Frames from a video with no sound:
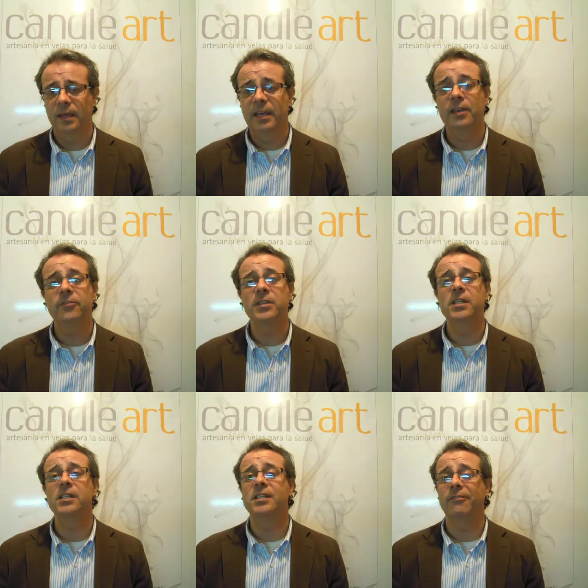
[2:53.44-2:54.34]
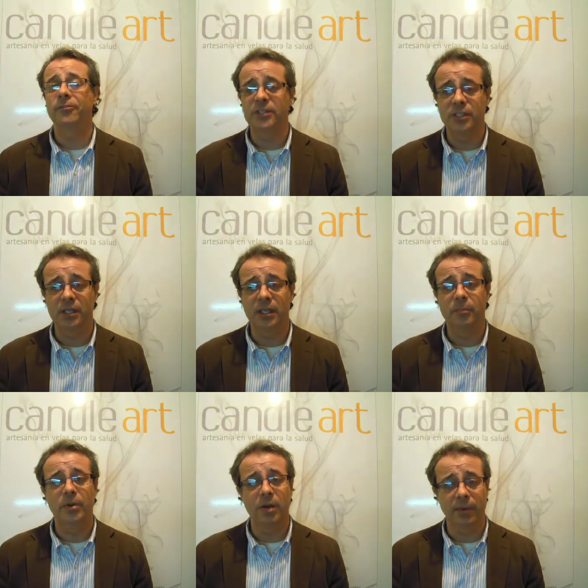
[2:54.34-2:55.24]
If it is a physical
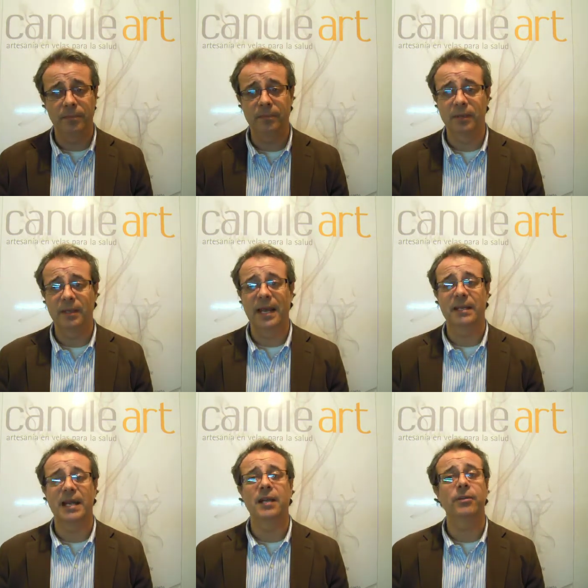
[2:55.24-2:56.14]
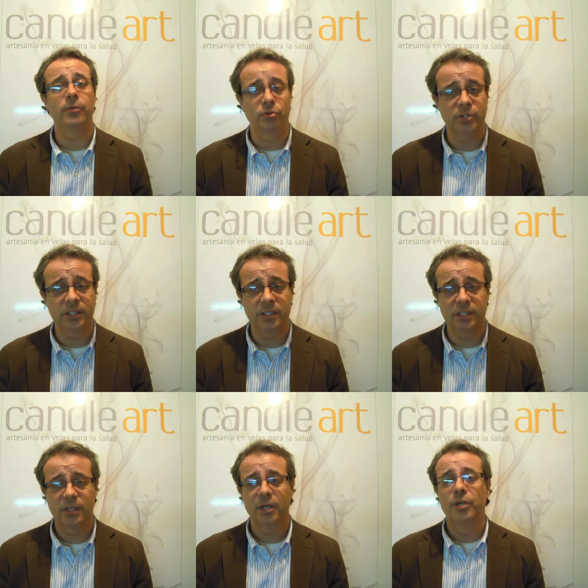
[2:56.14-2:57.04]
problem like
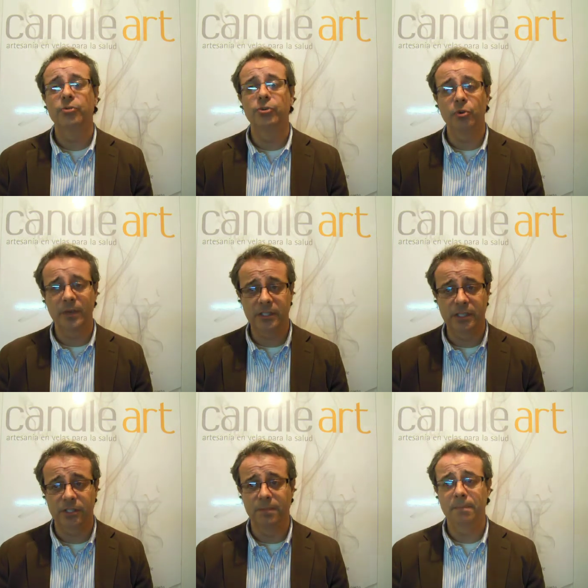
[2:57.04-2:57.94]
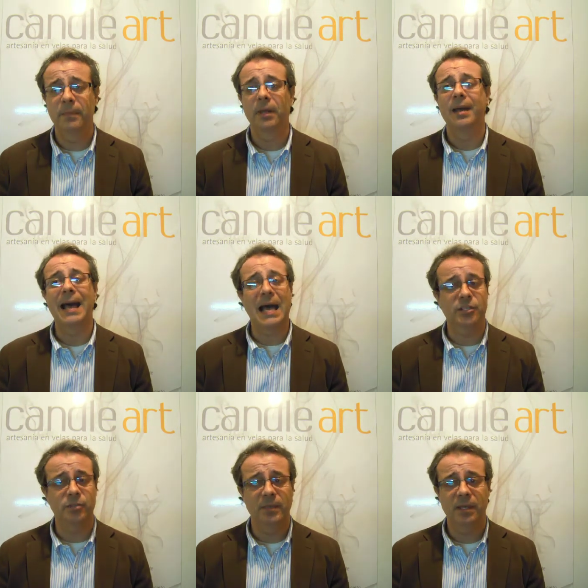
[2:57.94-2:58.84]
arthrosis, rheumatism,
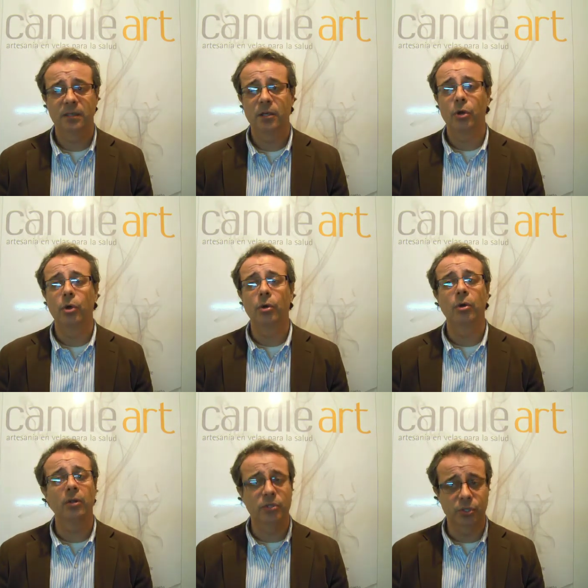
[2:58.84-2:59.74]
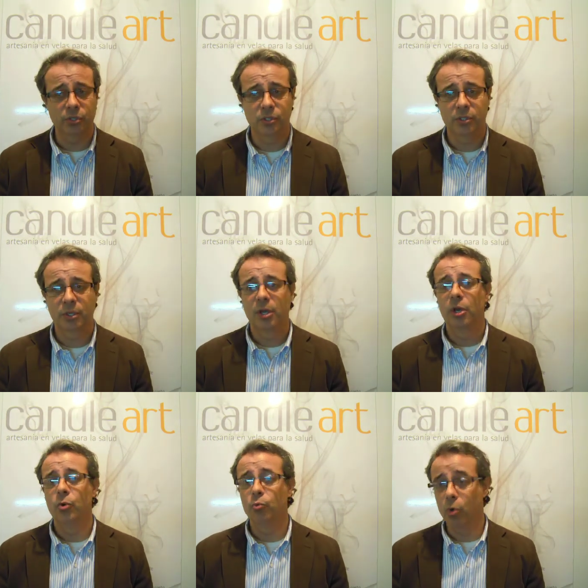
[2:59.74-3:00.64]
asthma, ulcus,
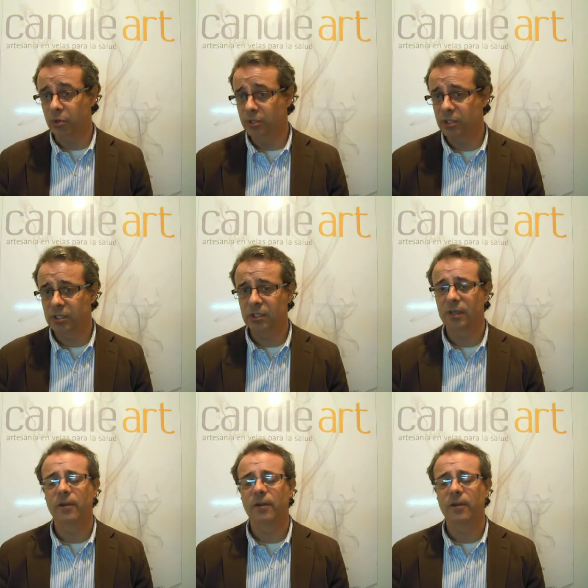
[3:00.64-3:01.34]
wounds,